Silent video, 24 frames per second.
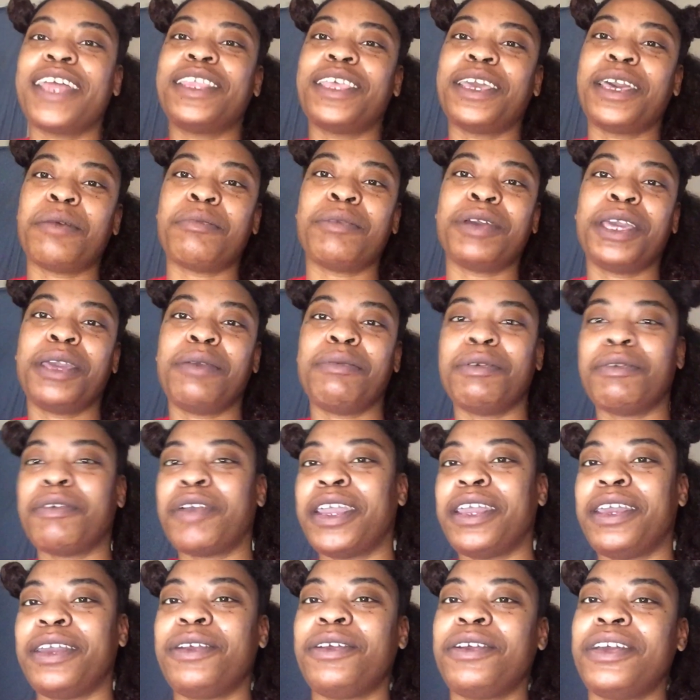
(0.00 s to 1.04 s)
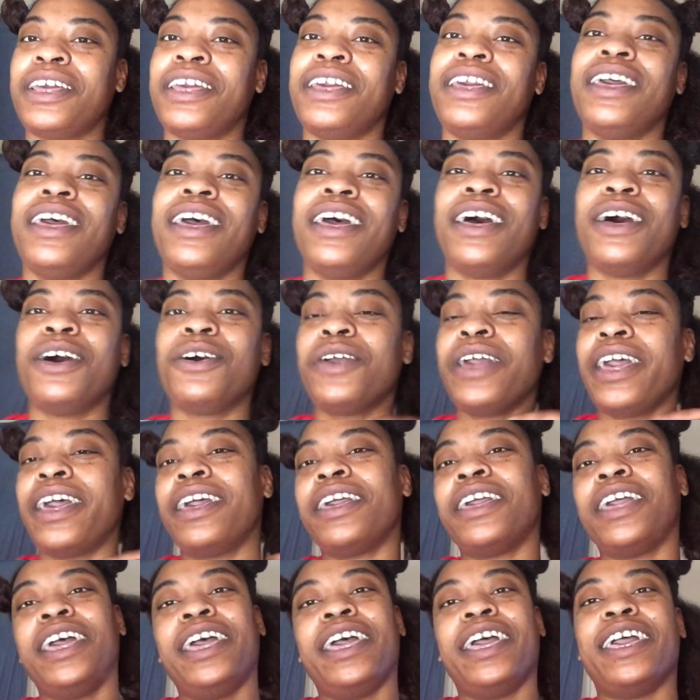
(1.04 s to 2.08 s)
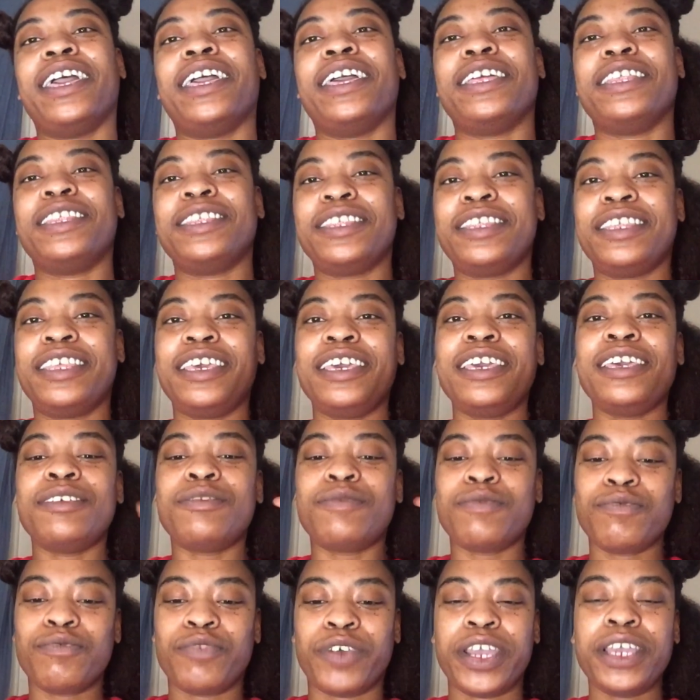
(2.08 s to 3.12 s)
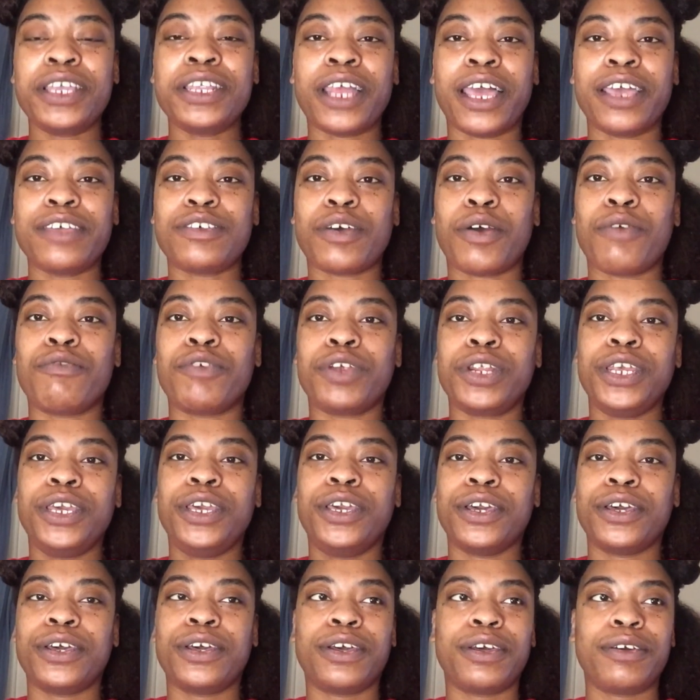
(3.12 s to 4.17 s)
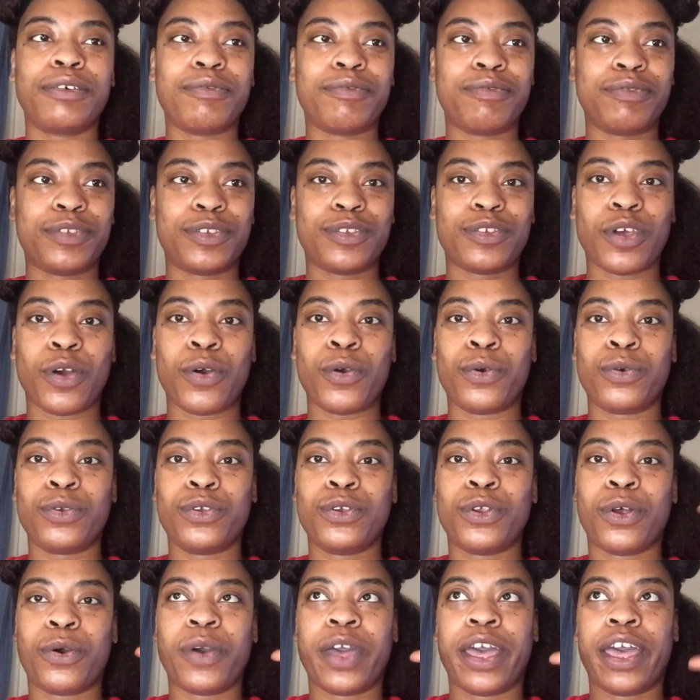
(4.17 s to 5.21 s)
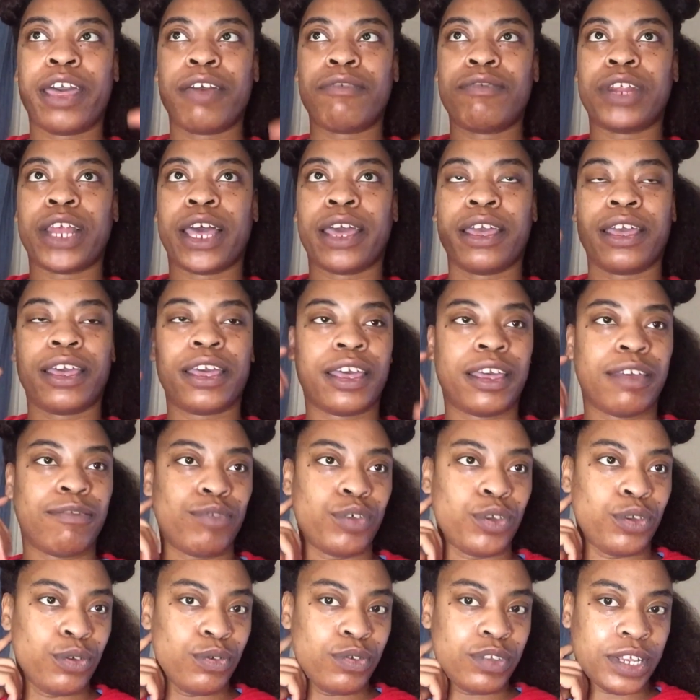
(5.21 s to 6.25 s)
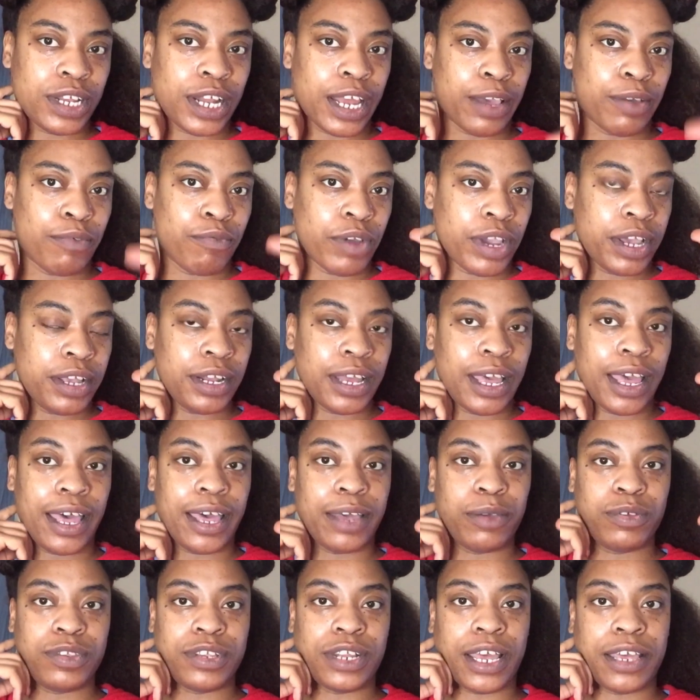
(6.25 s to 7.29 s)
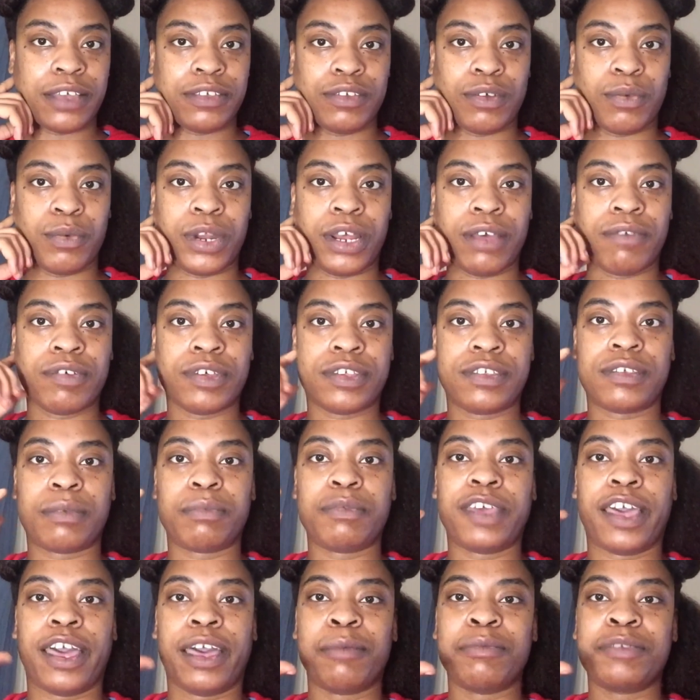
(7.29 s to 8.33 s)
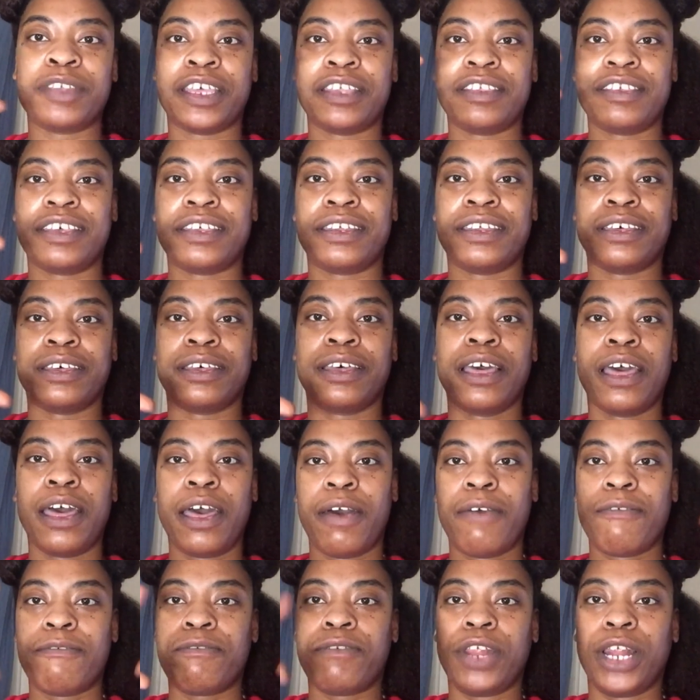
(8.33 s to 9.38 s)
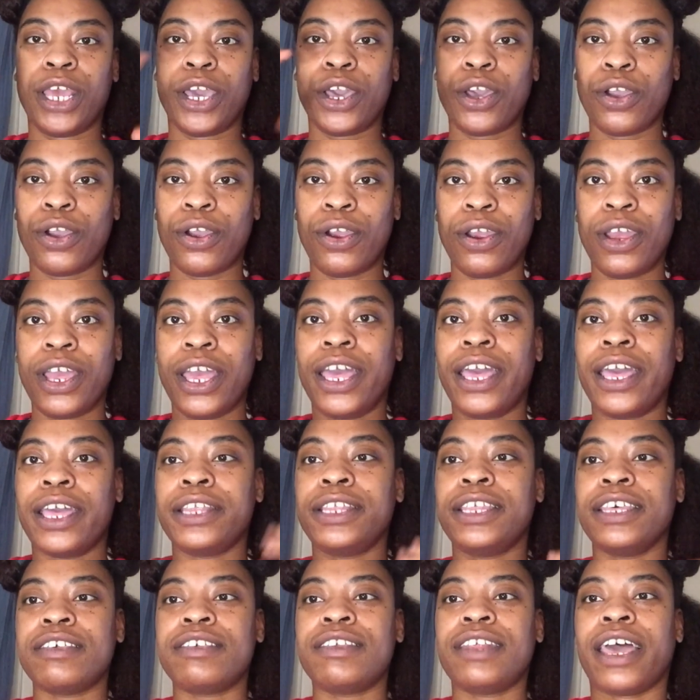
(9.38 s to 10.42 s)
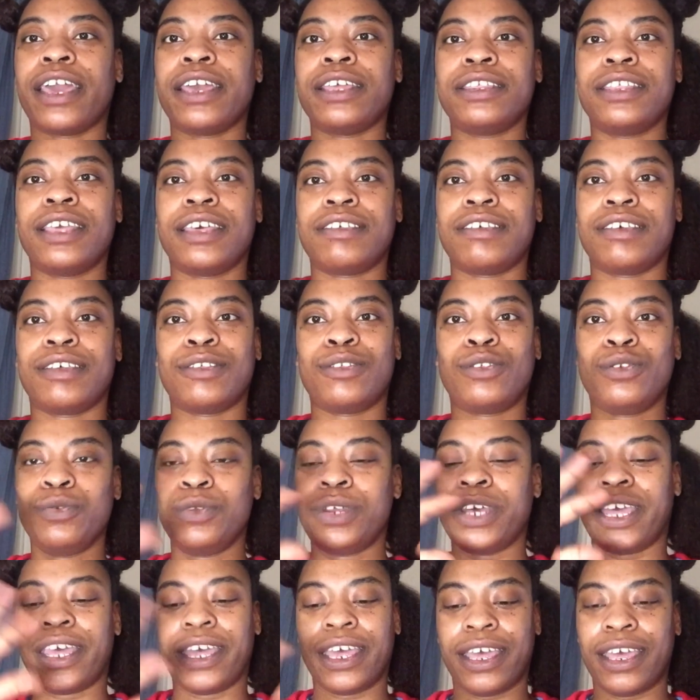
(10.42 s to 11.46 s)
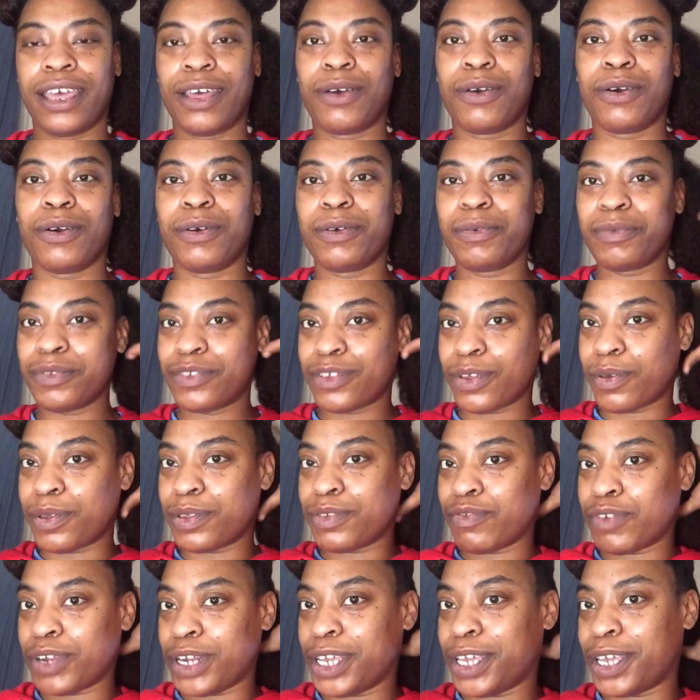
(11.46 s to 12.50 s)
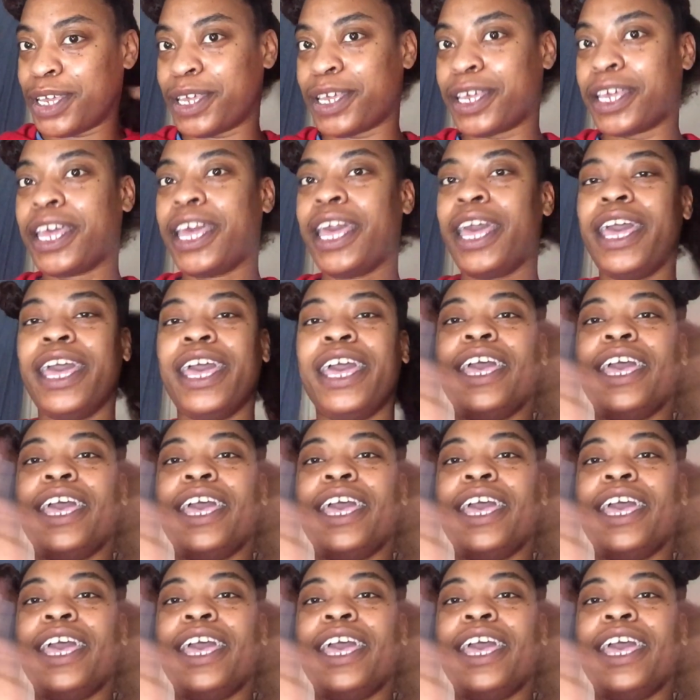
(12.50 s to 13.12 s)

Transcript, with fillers: I think I'm going to keep it right here. Okay, and these ring lights are really good, so you don't have, like, if you're using, like, regular house lights or whatever, sometimes they tend to flicker. This light doesn't do that at all, so it's really good.